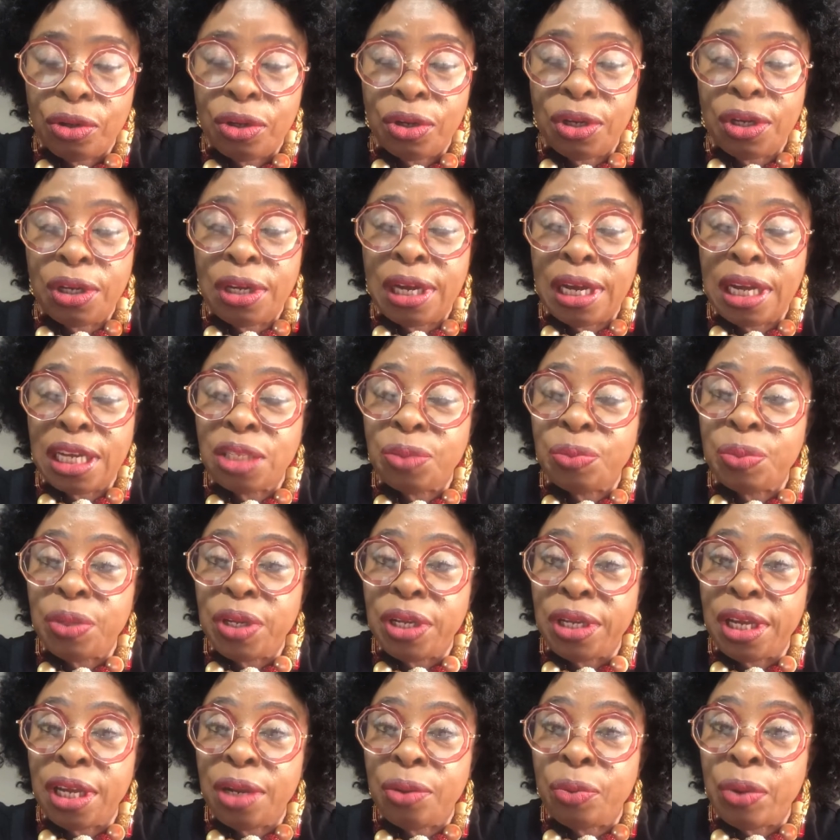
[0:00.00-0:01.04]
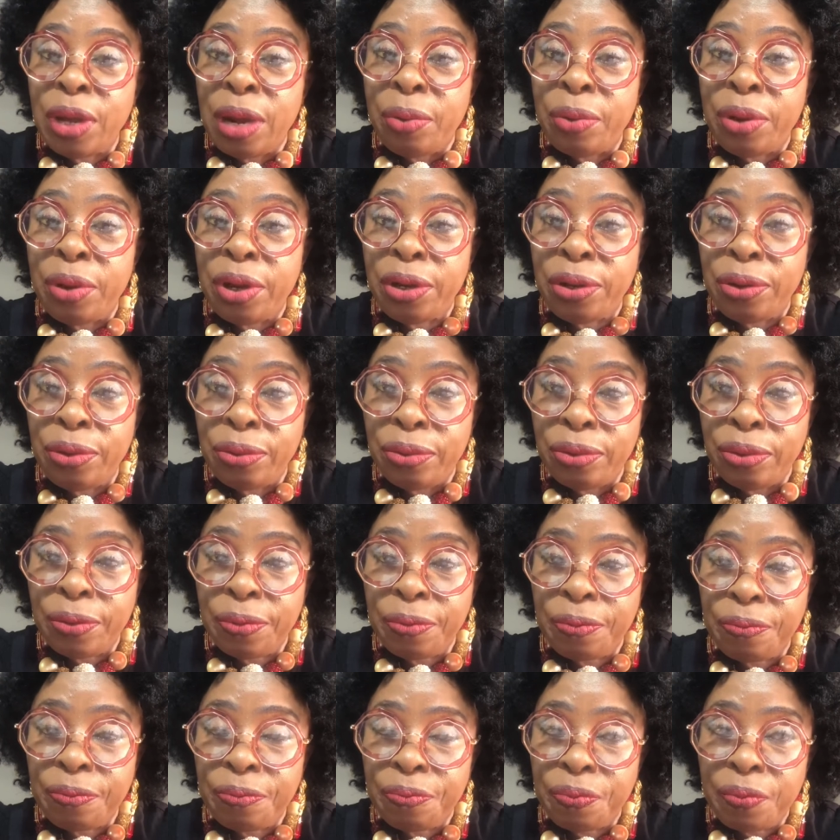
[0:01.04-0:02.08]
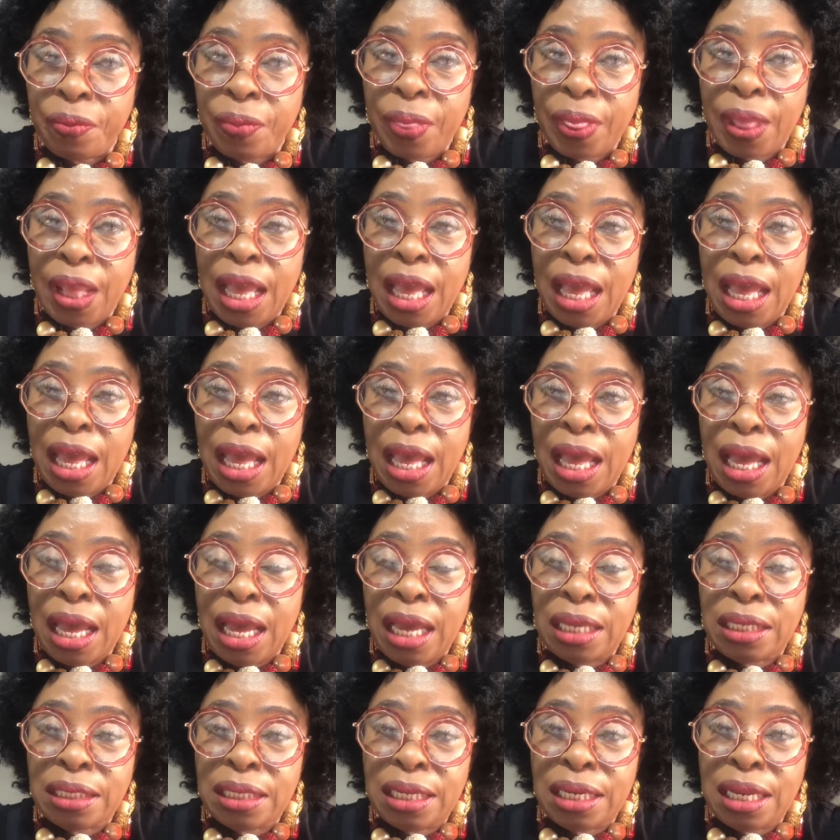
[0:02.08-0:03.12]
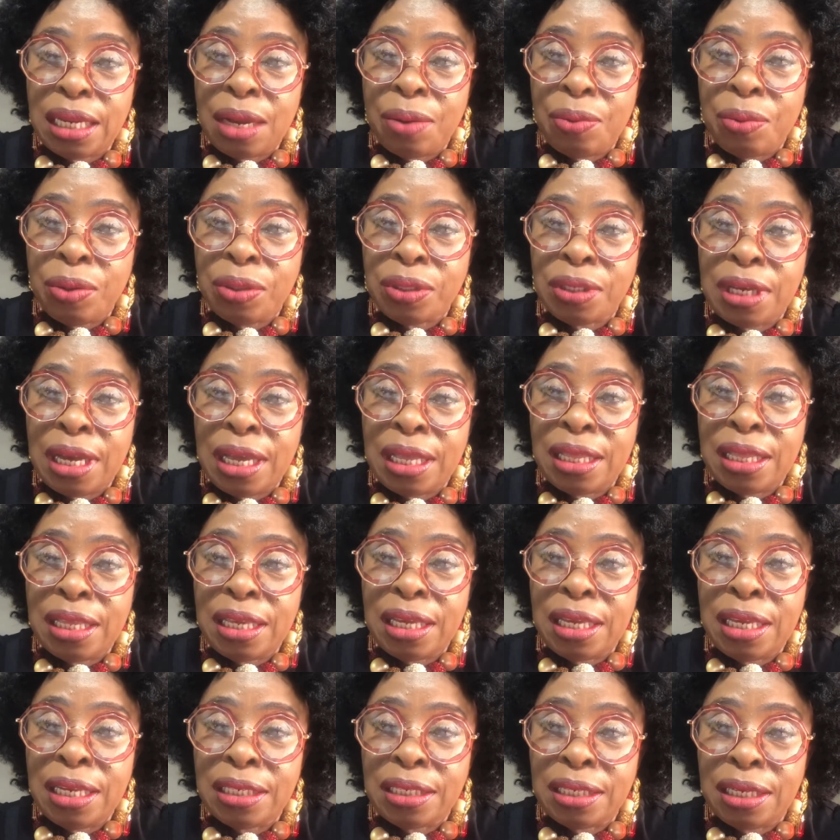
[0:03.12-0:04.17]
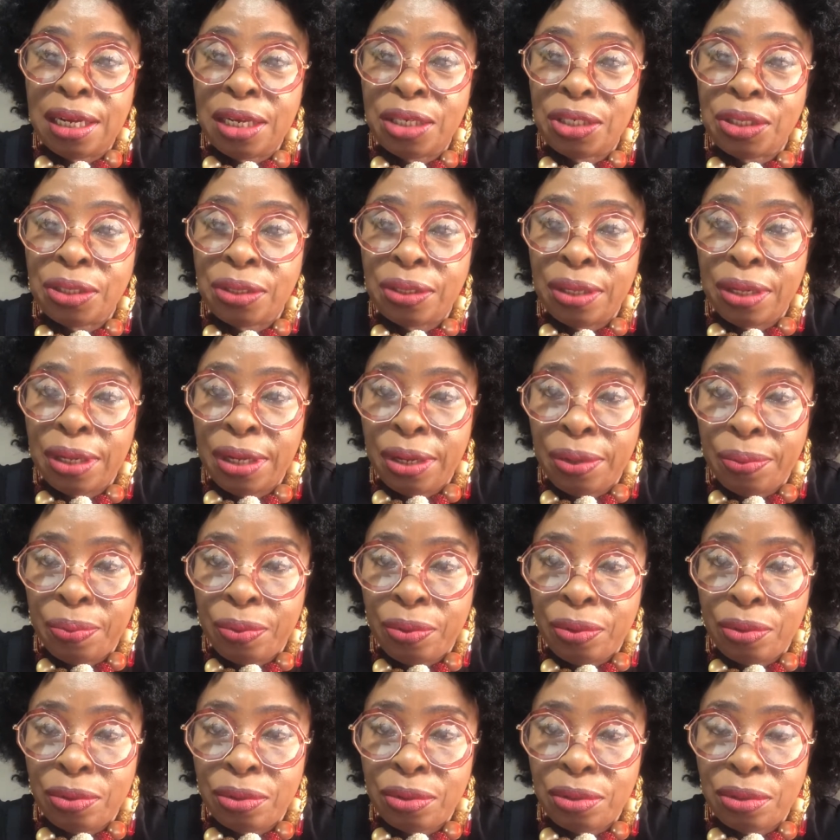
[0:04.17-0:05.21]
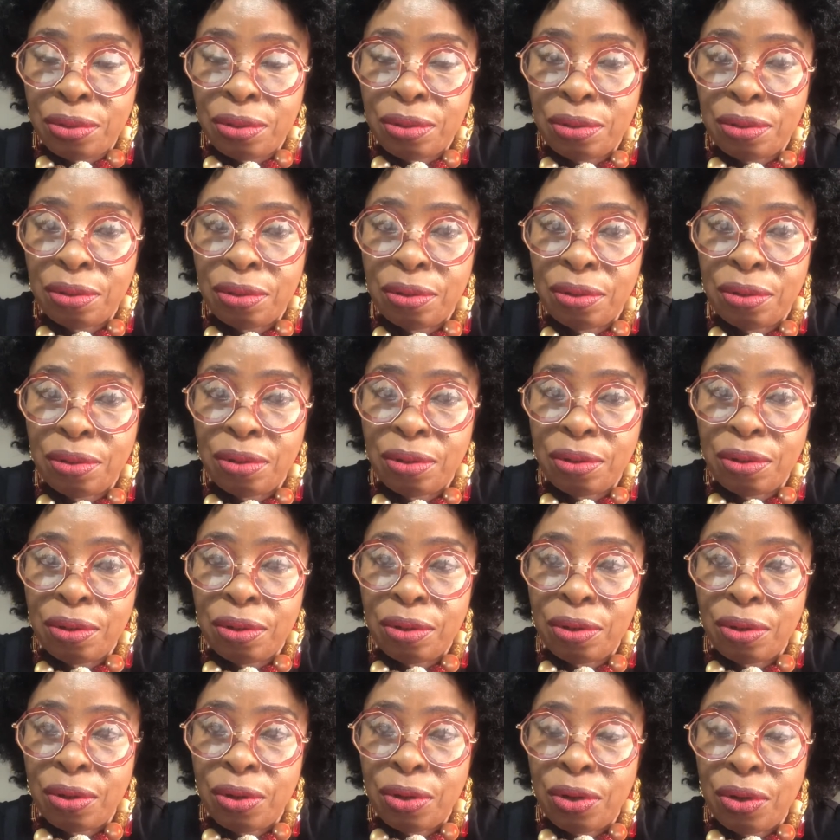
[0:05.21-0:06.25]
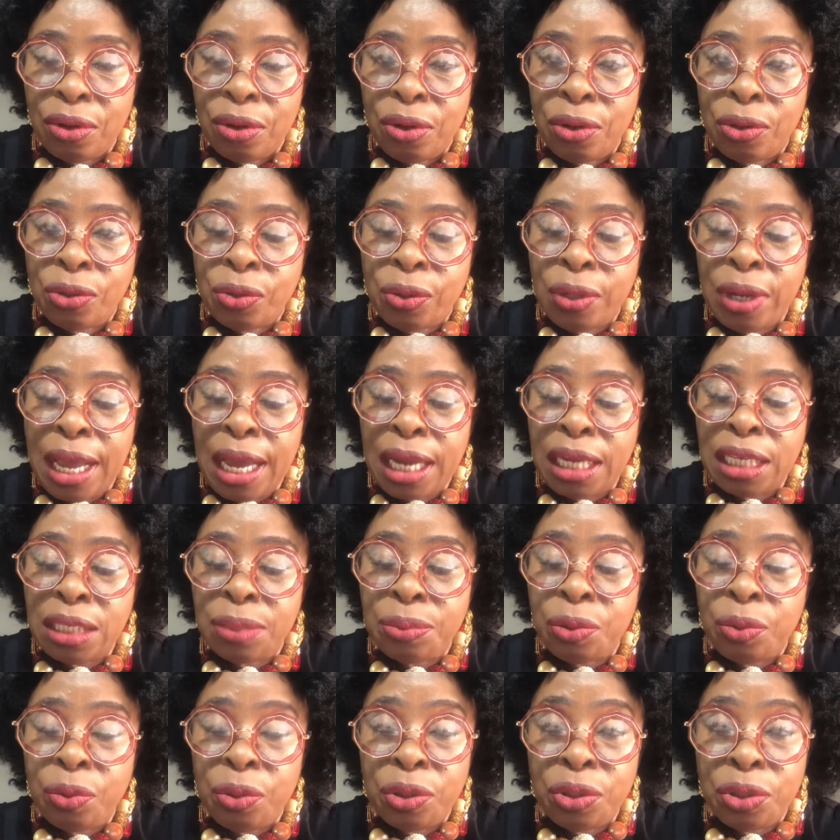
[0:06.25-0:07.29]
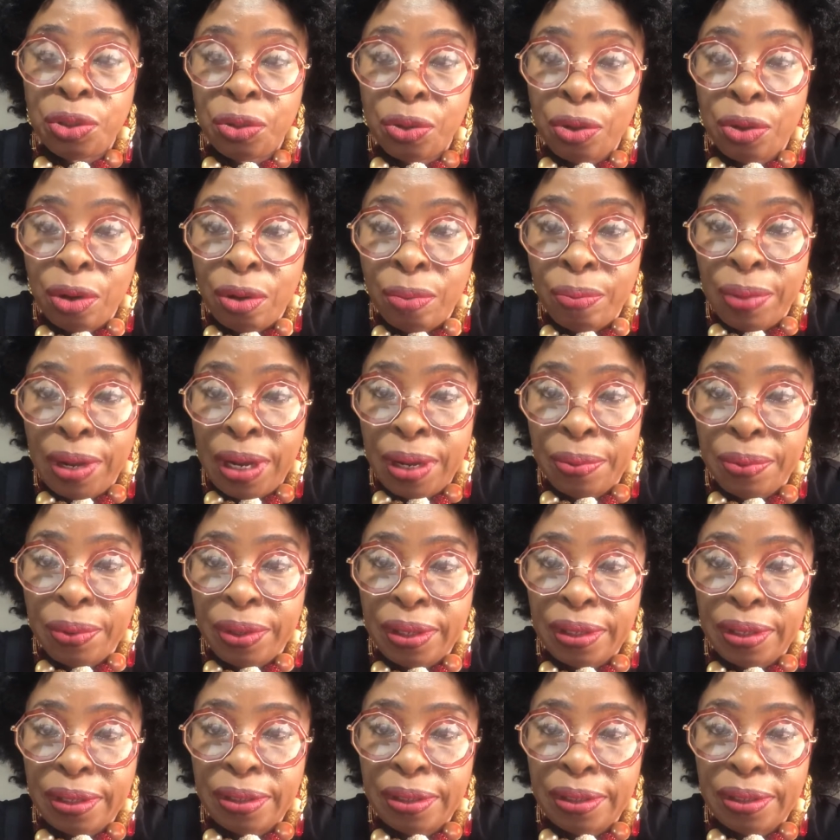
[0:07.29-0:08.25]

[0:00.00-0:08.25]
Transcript: He asked me again, where were you? I said I was at the international airport. So he asked me, what did you come back with?